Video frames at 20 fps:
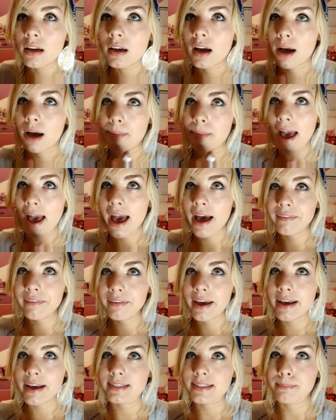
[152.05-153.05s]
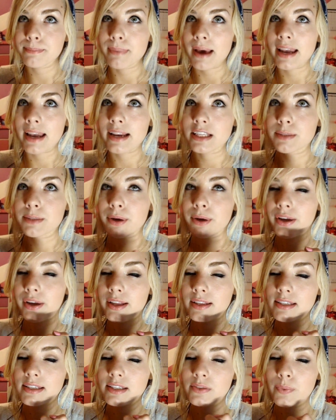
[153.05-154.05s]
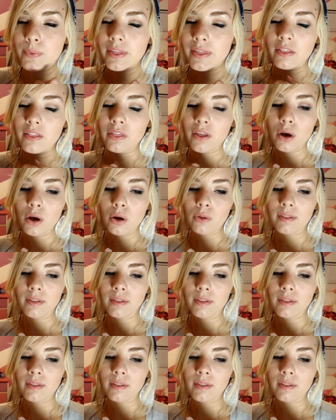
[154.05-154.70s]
I have had some bad experiences with it though,